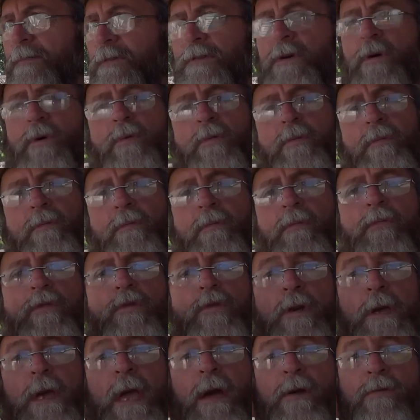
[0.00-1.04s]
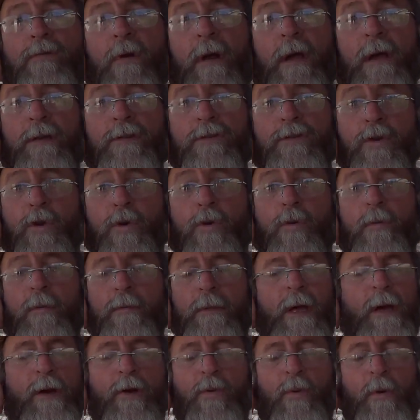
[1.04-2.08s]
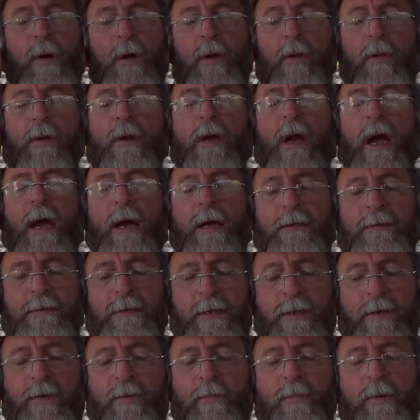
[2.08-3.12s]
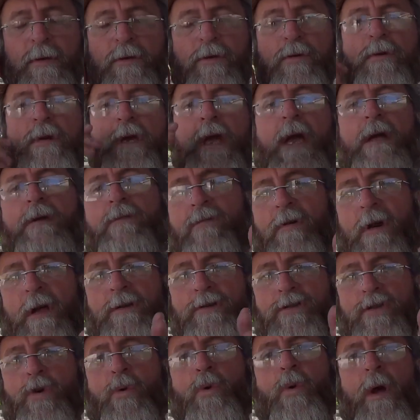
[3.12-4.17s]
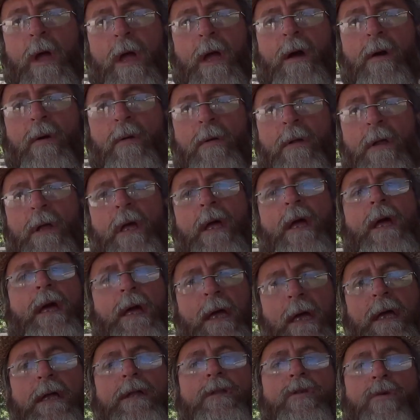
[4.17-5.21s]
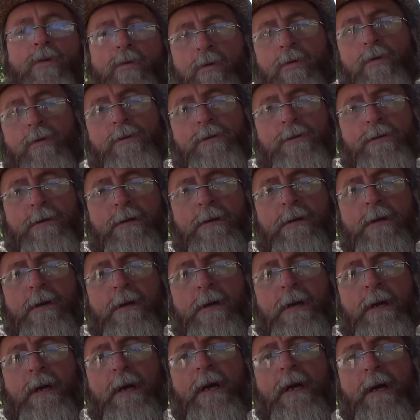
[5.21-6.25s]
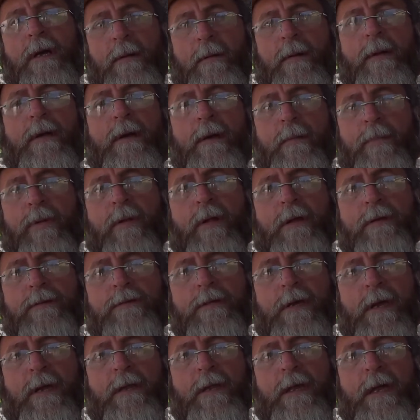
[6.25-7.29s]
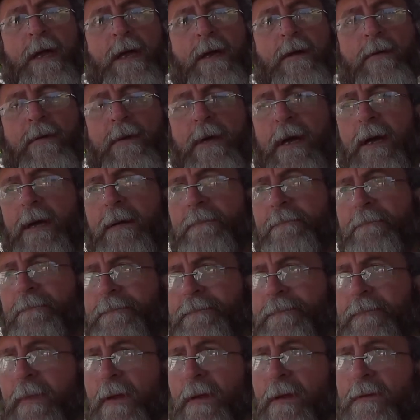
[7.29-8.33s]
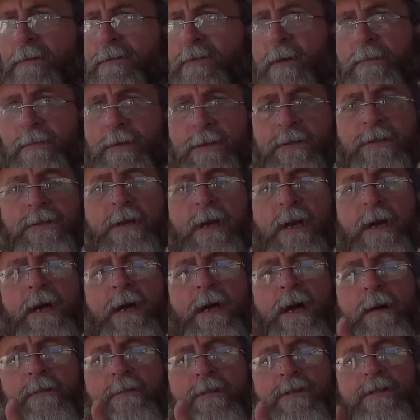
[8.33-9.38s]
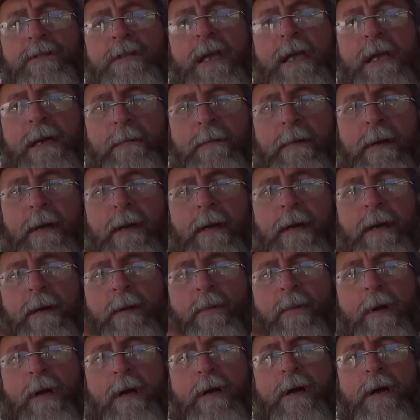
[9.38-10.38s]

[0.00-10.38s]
so you can raise not quail, cockatiel, but you can raise quail indoors in a in a place like that. Okay, so I'm just I'm just saying when it